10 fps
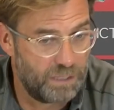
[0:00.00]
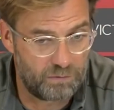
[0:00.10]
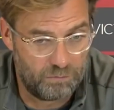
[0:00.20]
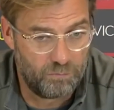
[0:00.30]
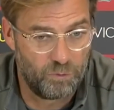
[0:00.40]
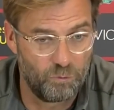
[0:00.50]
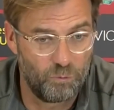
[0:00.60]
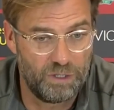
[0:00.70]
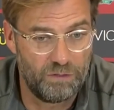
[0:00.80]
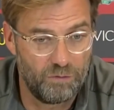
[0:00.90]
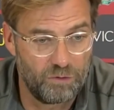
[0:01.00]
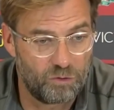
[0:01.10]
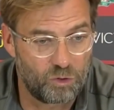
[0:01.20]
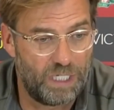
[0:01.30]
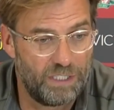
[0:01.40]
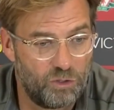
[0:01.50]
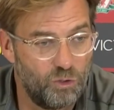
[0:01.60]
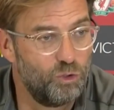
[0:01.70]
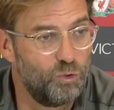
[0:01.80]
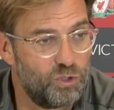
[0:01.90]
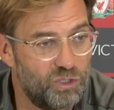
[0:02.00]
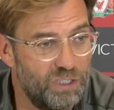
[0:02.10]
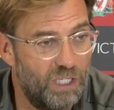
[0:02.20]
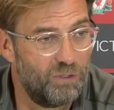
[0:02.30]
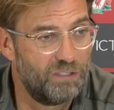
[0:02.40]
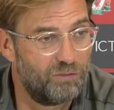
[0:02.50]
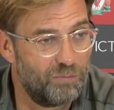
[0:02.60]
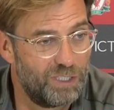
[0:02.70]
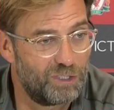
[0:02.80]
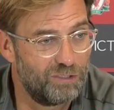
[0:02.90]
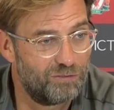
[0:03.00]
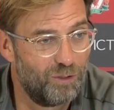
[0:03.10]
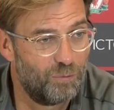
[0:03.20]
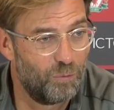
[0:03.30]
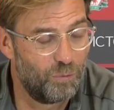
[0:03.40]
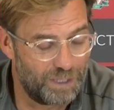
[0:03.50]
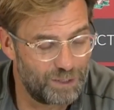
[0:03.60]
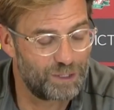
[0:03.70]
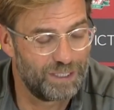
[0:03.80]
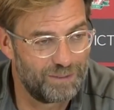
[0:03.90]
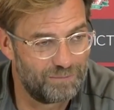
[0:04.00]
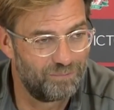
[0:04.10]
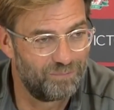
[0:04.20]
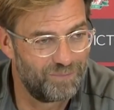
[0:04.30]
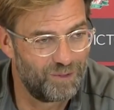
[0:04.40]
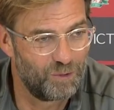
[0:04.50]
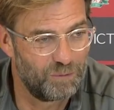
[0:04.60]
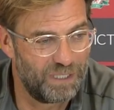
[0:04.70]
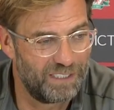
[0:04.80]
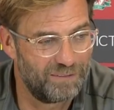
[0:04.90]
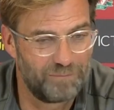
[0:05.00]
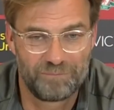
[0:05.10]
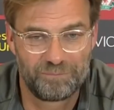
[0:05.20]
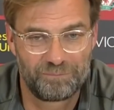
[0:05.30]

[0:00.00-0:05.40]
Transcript: but we try to use our information from Wednesday to do it better.